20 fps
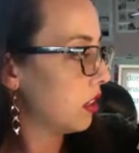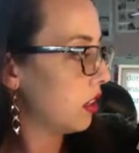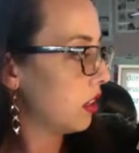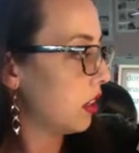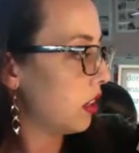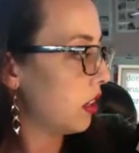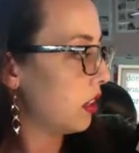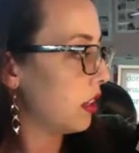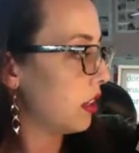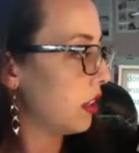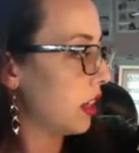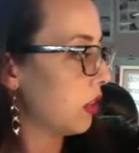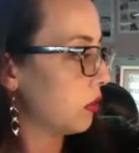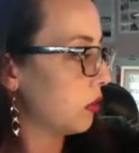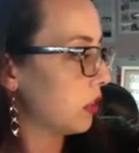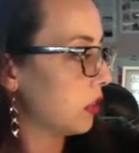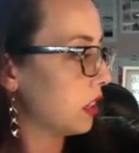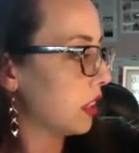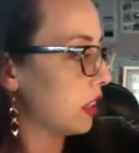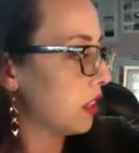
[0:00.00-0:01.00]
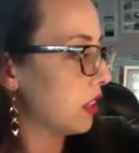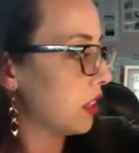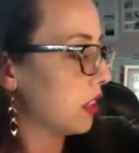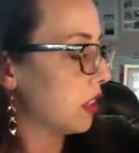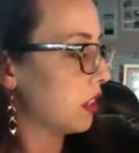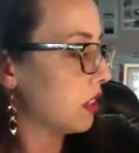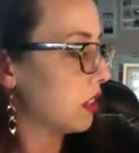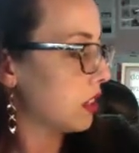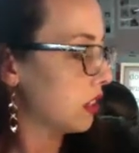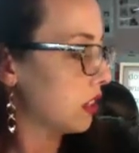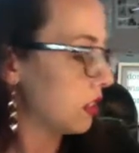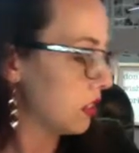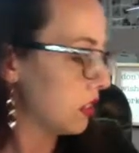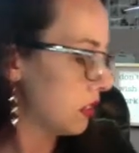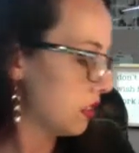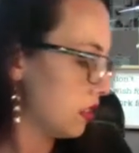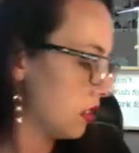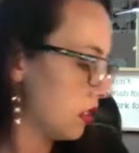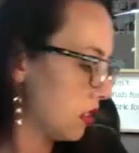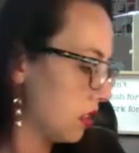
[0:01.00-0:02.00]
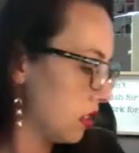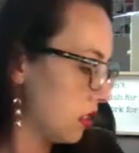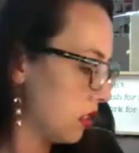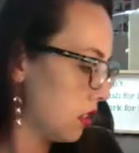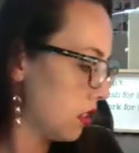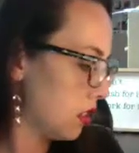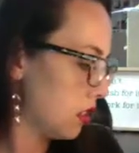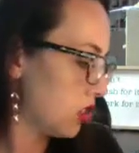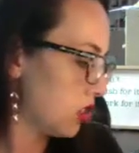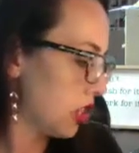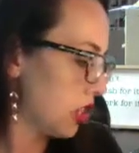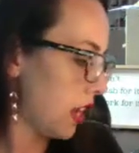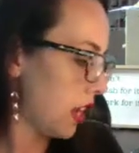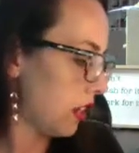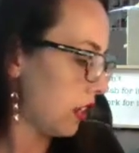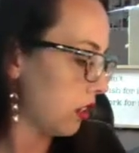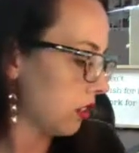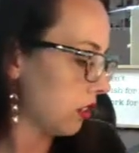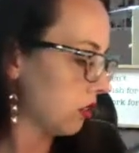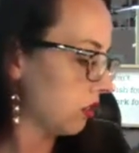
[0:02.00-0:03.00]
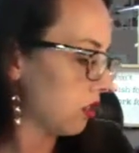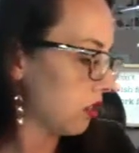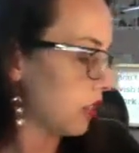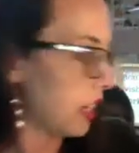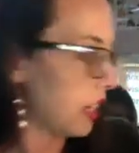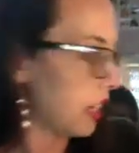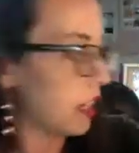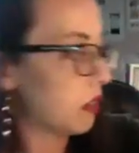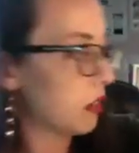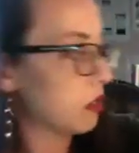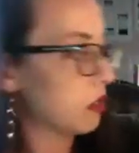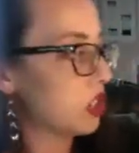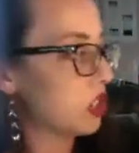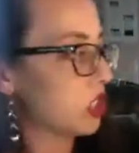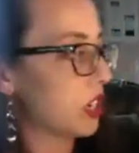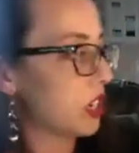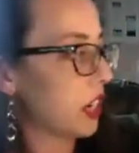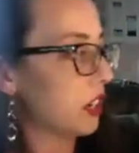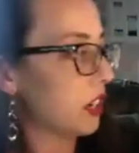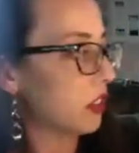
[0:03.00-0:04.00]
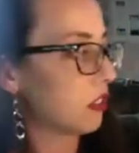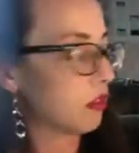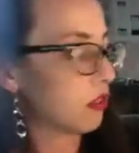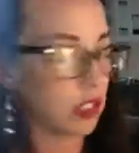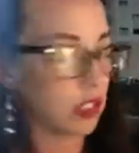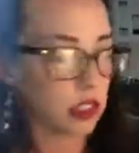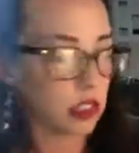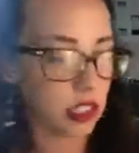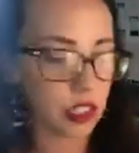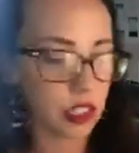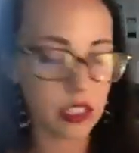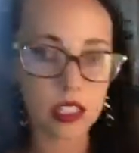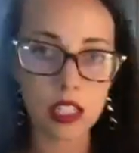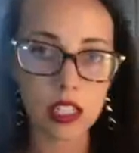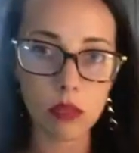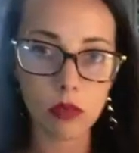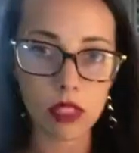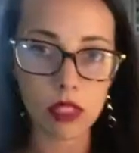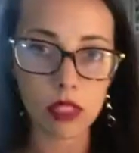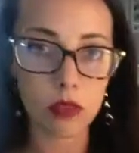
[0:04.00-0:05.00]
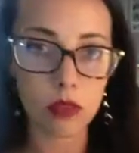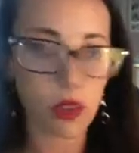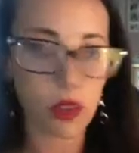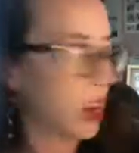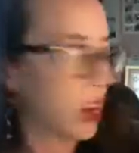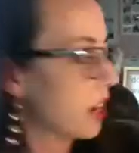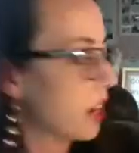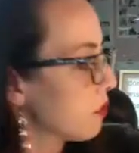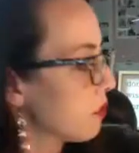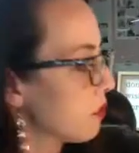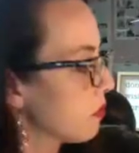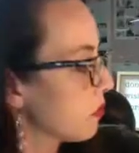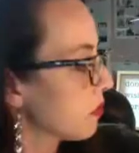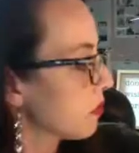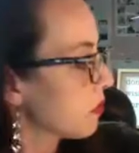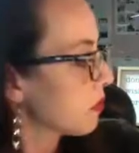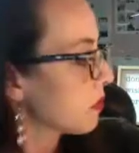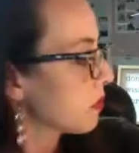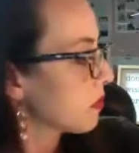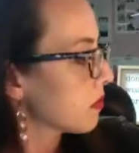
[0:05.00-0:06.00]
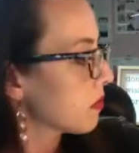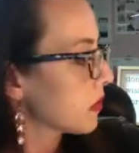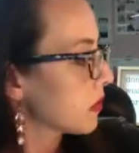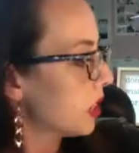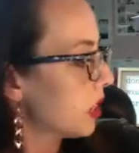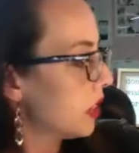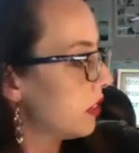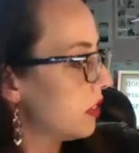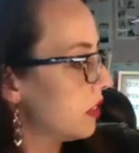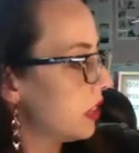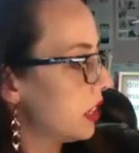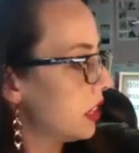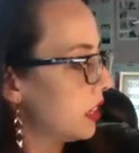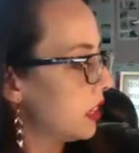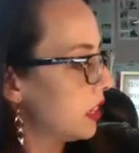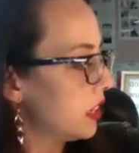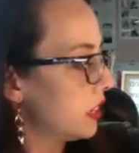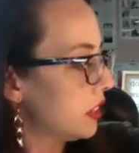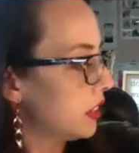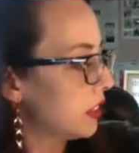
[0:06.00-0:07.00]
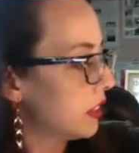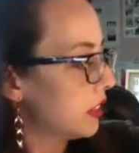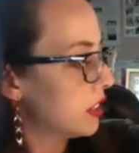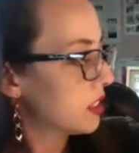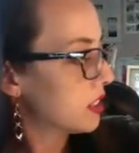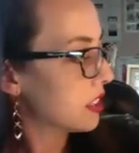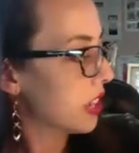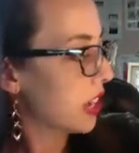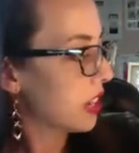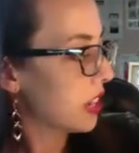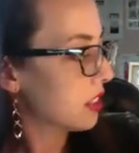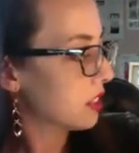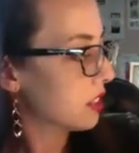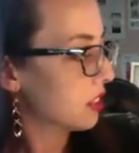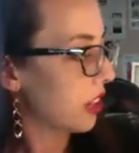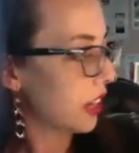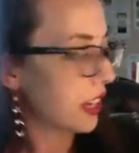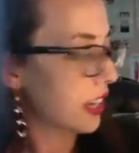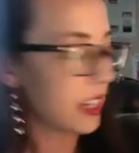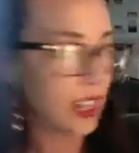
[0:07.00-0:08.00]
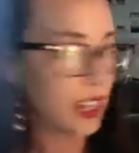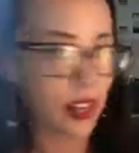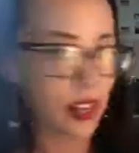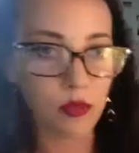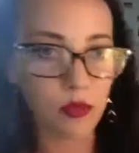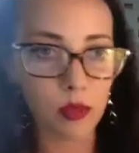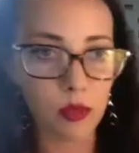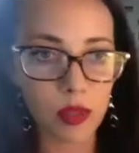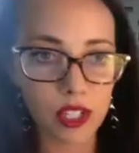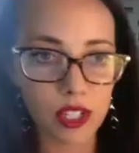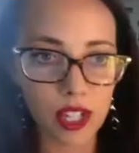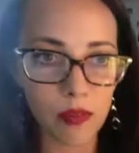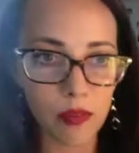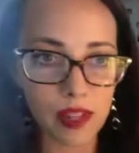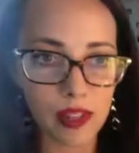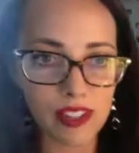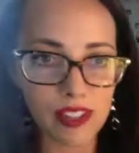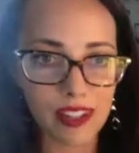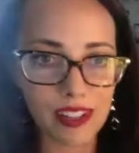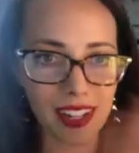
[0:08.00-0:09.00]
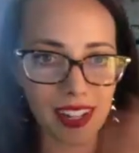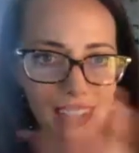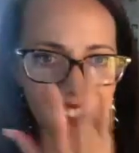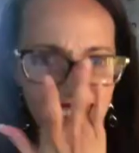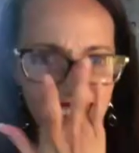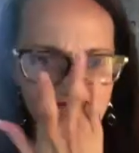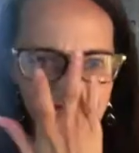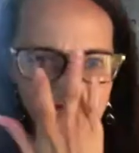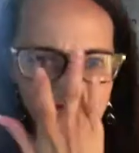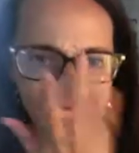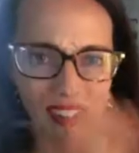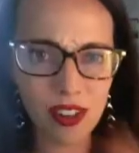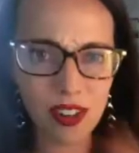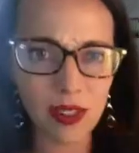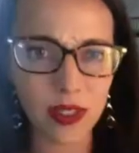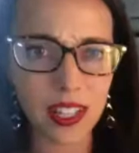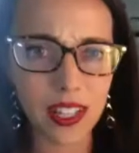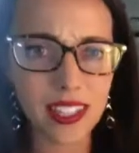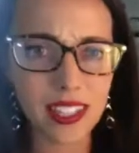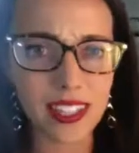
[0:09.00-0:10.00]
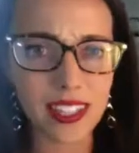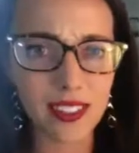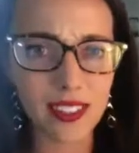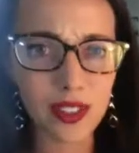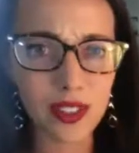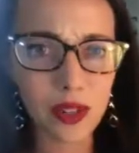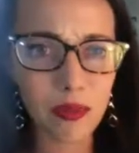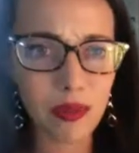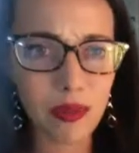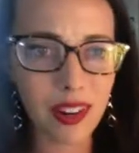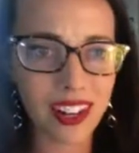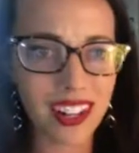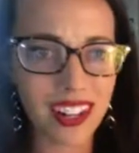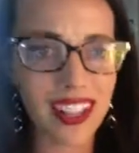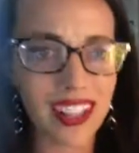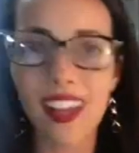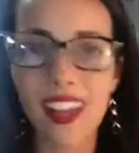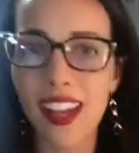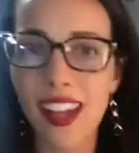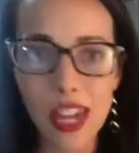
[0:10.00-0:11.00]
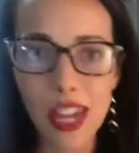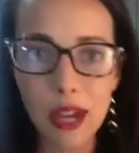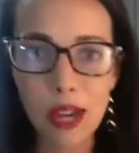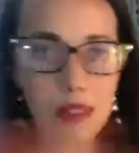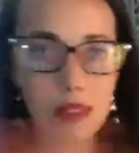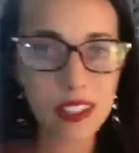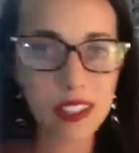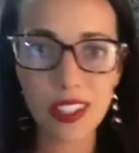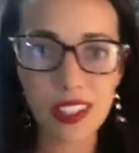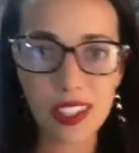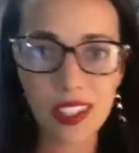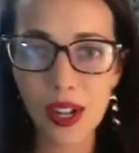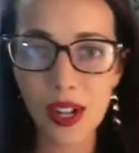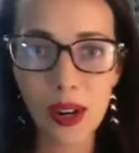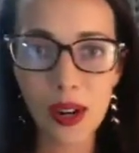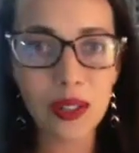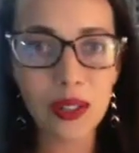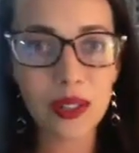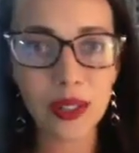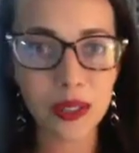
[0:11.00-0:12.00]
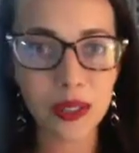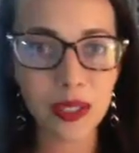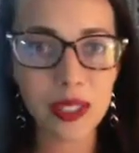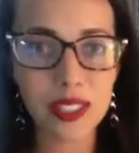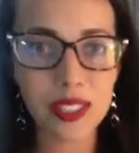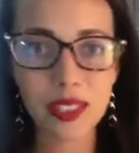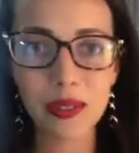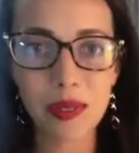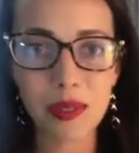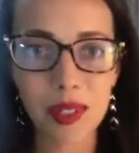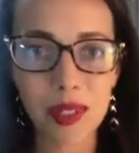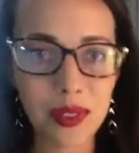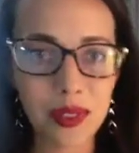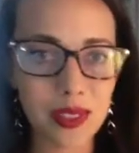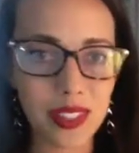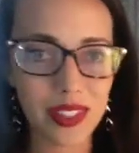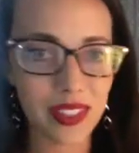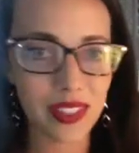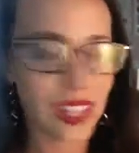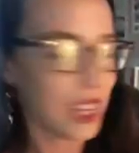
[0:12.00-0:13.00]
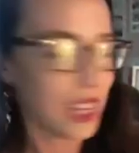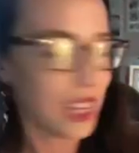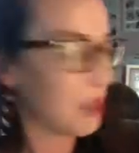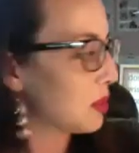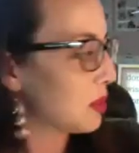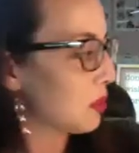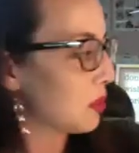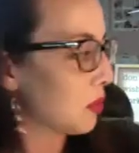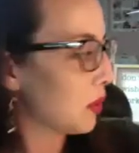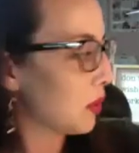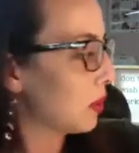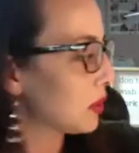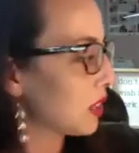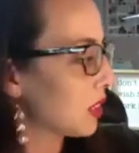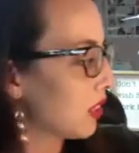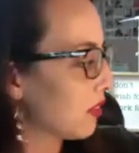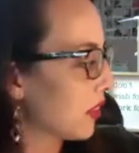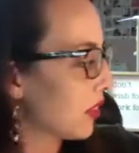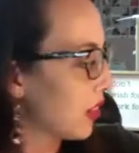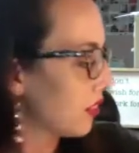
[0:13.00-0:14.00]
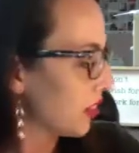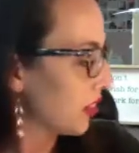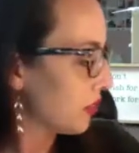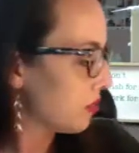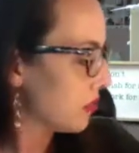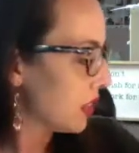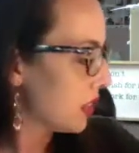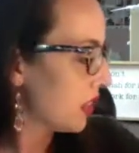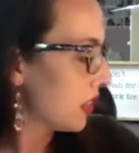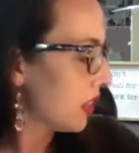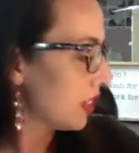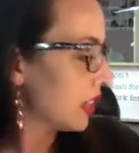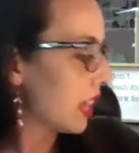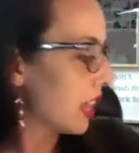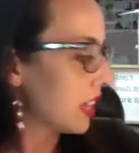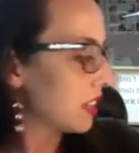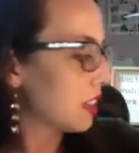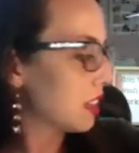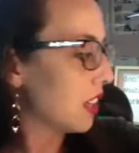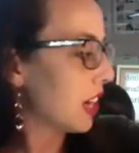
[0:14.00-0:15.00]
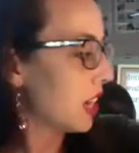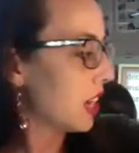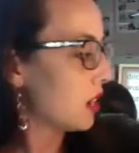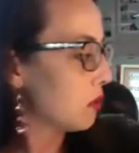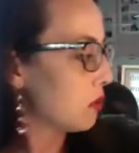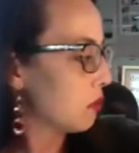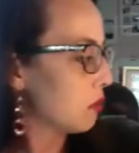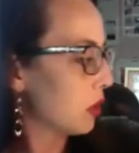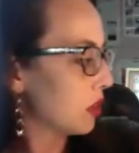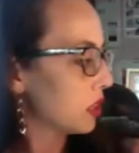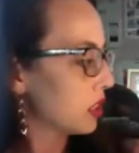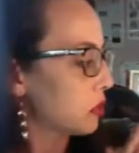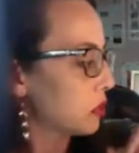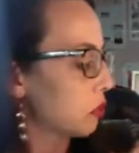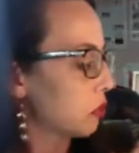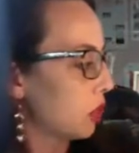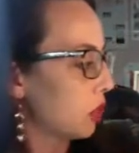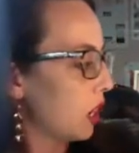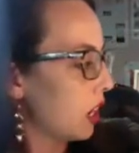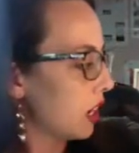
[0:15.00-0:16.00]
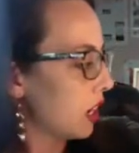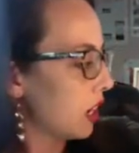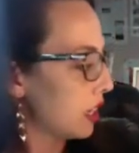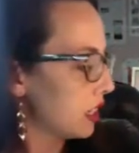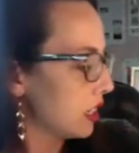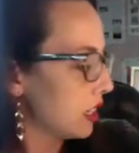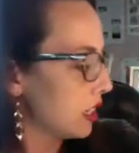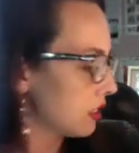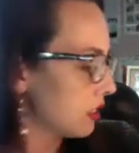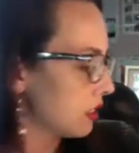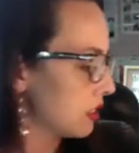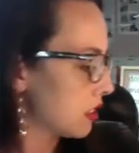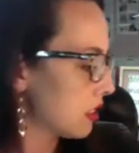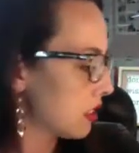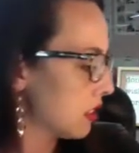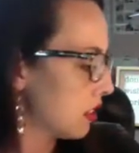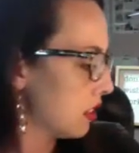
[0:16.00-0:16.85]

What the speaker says: And that one I think is Shadow. Yeah, that one's Shadow. It's like a deep, deep gray. And then there's Candlelight. Michelle mentioned it, and I was like, oh, that sounds so pretty. It was like in all the looks that we used the other day. It was our favorite. Candlelight, Burnished Bronze.